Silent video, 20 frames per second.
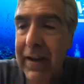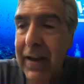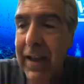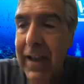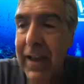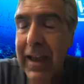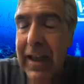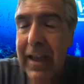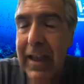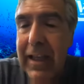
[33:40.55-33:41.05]

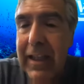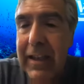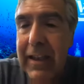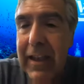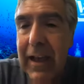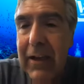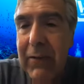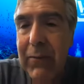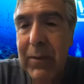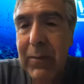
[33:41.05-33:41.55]
And
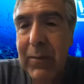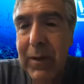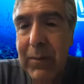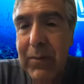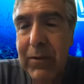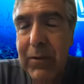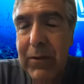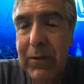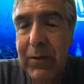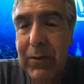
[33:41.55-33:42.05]
I
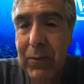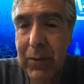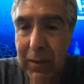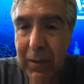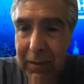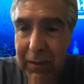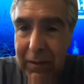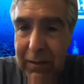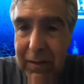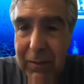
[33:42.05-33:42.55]
remember
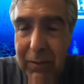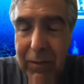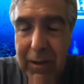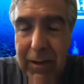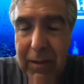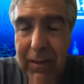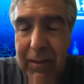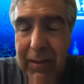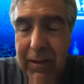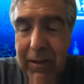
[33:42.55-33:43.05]

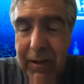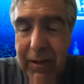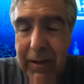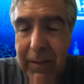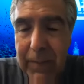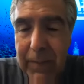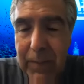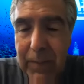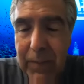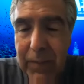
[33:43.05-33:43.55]
with
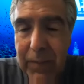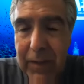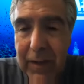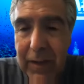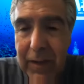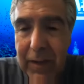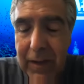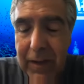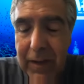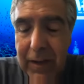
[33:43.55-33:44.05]

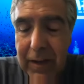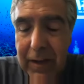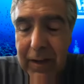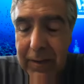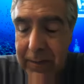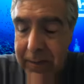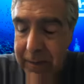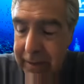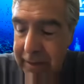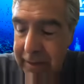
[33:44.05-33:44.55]

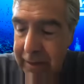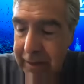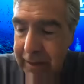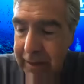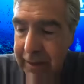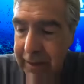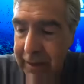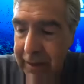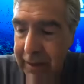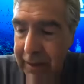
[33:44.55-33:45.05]

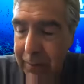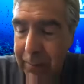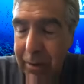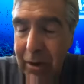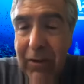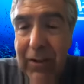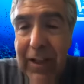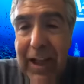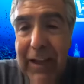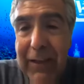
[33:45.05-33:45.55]

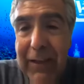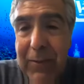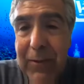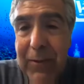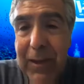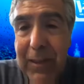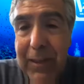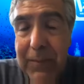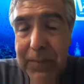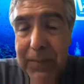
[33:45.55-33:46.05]
Paul
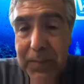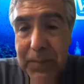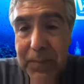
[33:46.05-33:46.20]
Asmuth